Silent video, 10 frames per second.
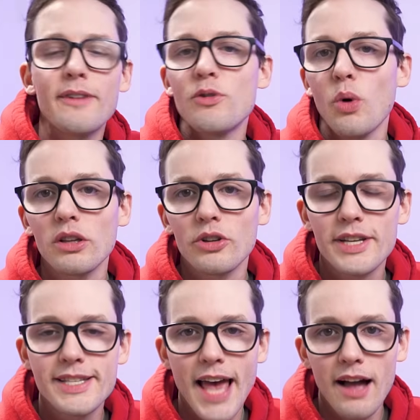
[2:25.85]
And if you want to learn
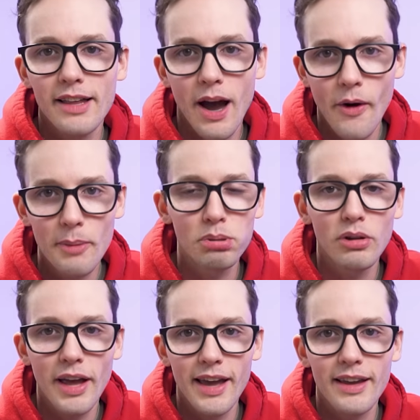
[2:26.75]
exactly how I
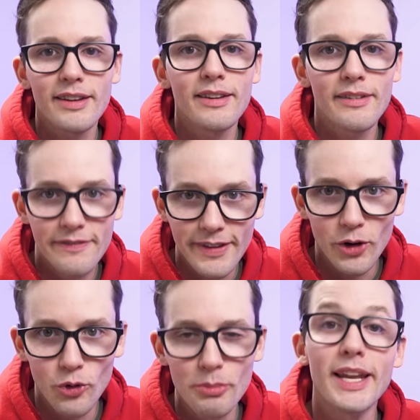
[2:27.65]
plan,
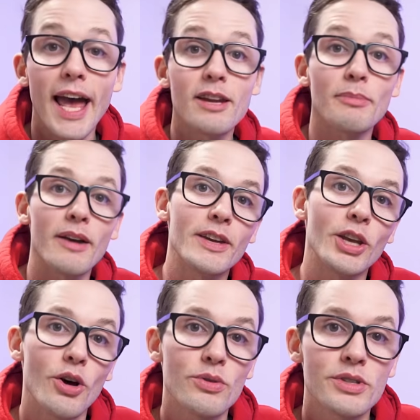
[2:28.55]
film, and edit my
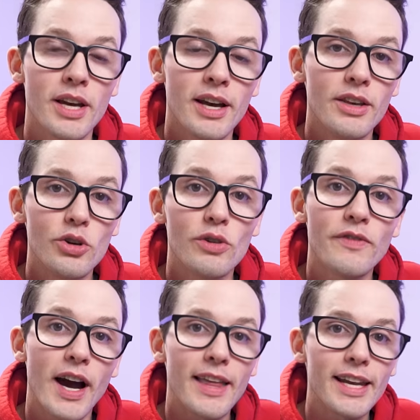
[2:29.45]
videos, you can
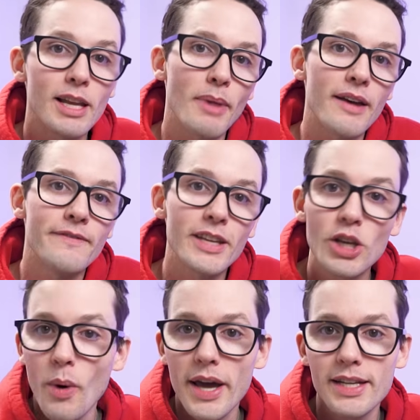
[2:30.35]
find that in my
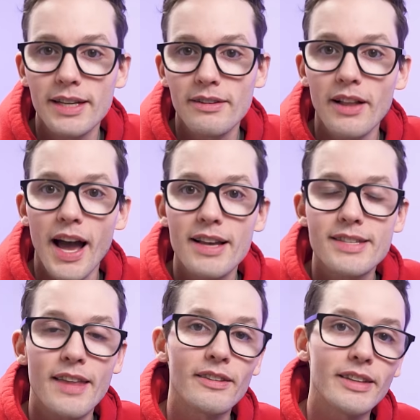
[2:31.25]
video editing
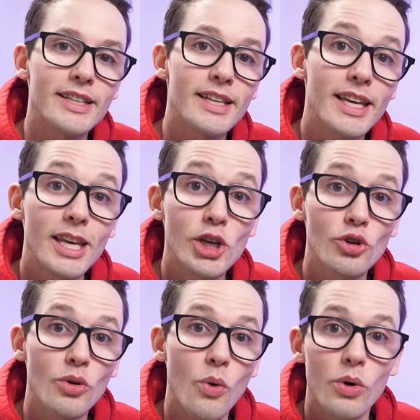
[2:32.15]
class at the link
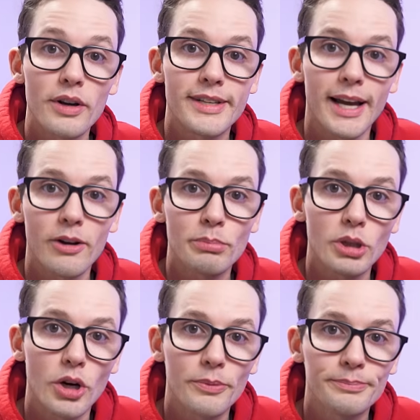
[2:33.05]
here or down
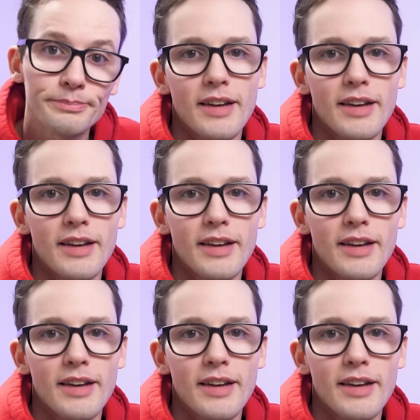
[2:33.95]
below.